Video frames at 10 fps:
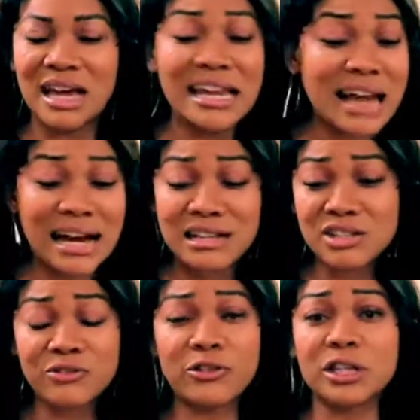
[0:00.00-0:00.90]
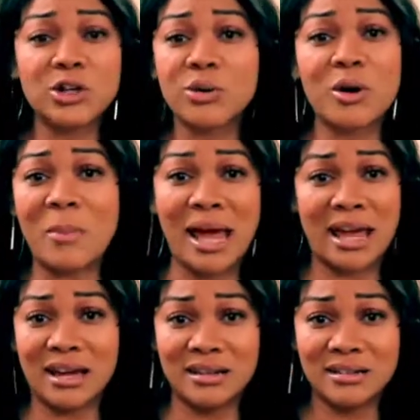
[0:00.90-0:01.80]
And not as a fully grown
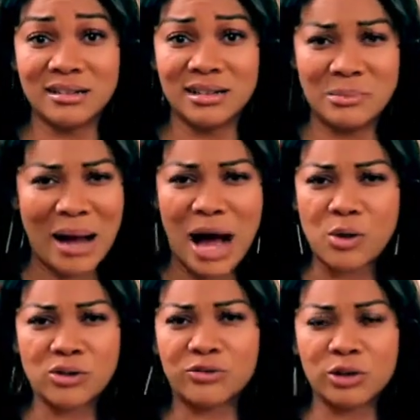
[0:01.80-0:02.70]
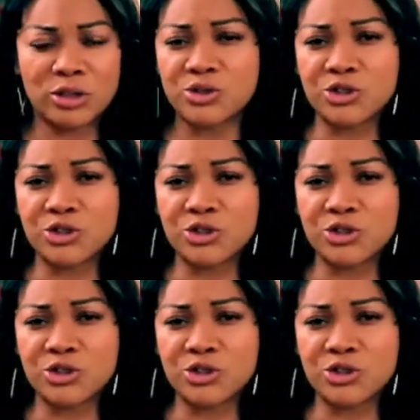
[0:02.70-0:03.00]
man, powerful and